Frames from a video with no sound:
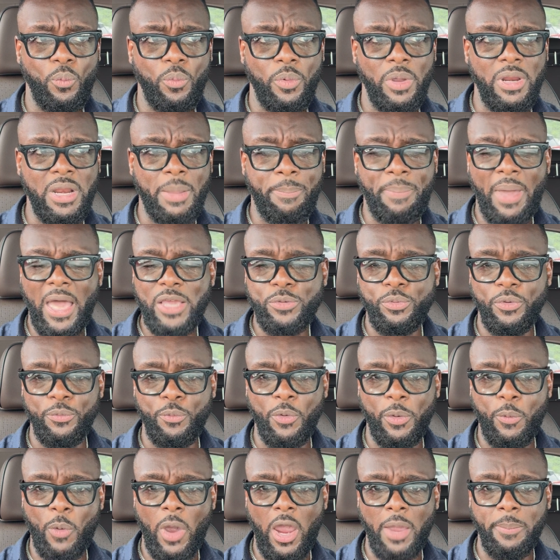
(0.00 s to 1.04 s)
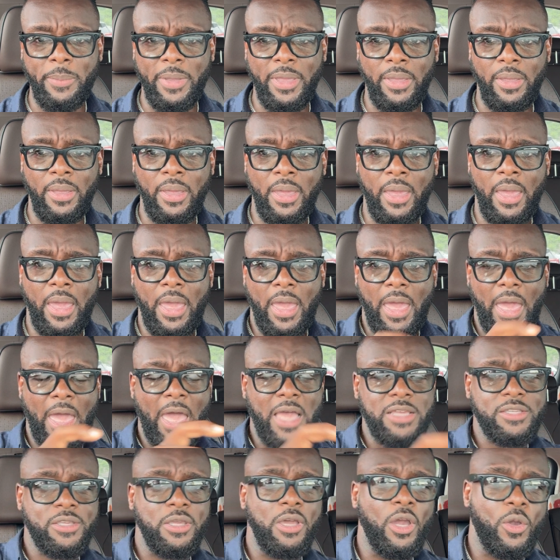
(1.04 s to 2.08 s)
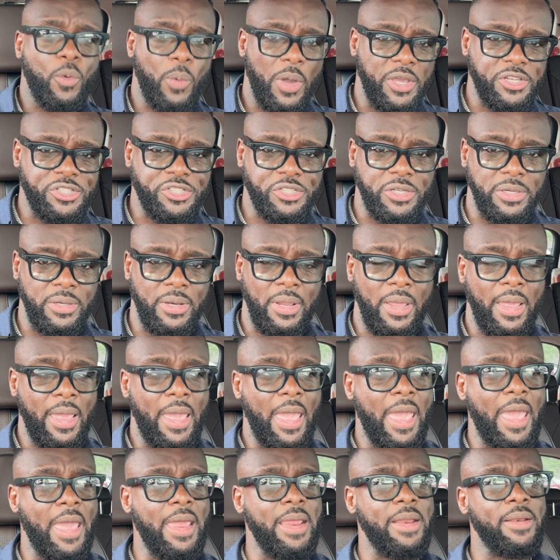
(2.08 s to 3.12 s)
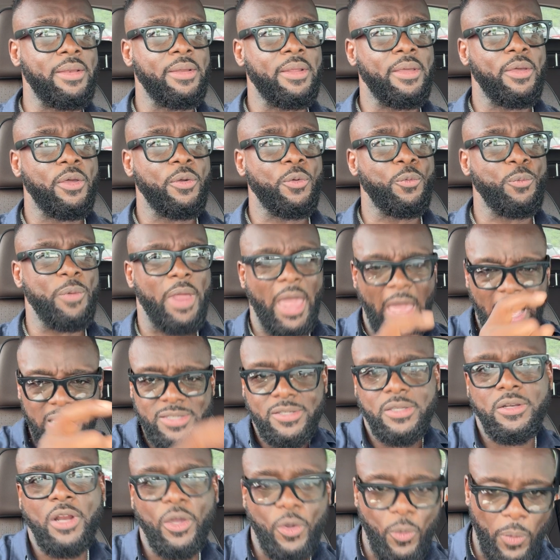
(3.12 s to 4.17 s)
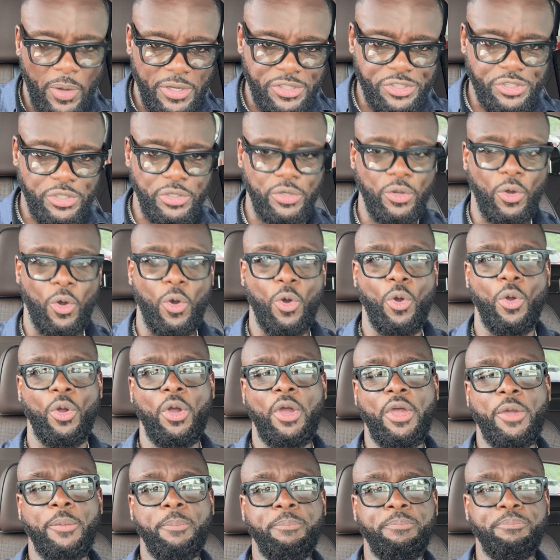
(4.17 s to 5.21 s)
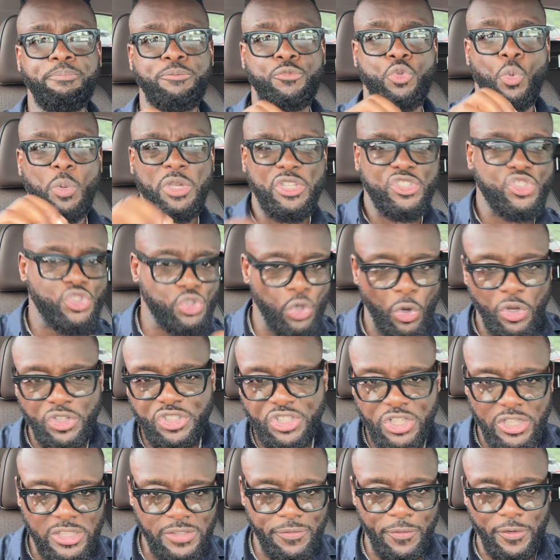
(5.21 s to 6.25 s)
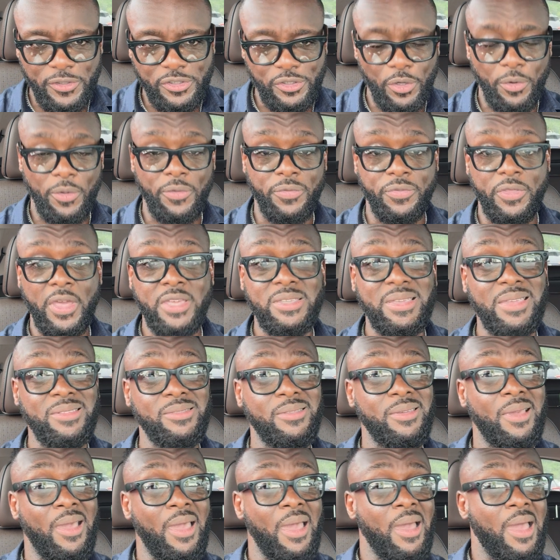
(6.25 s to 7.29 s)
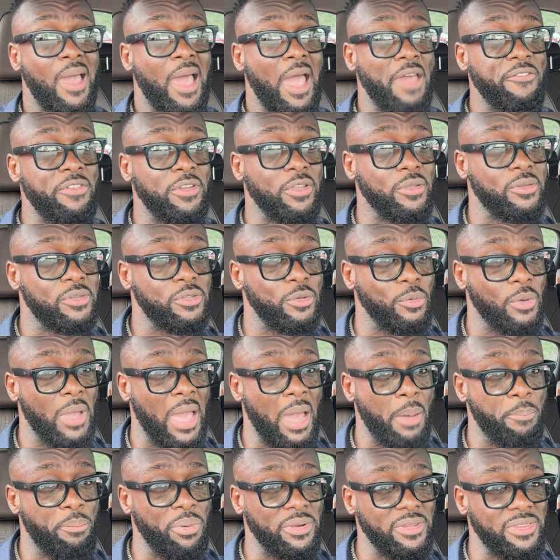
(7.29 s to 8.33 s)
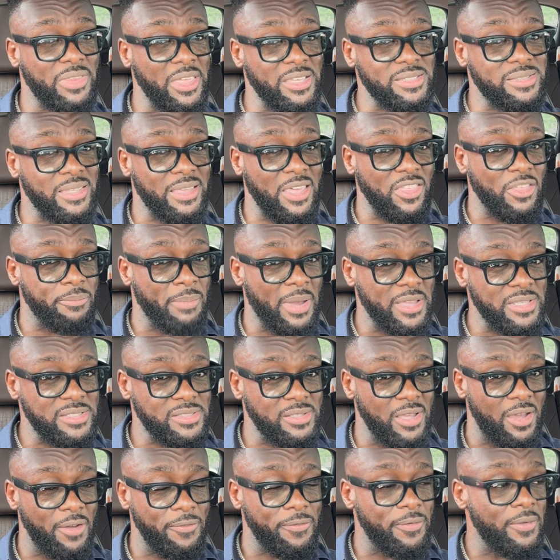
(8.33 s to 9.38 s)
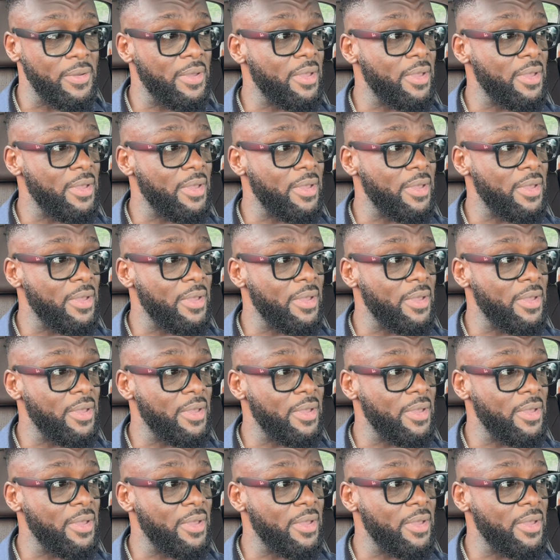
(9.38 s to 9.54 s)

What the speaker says: in the past would require me asking a question and re-asking a question, or doing searches for certain things and having to kind of put things together myself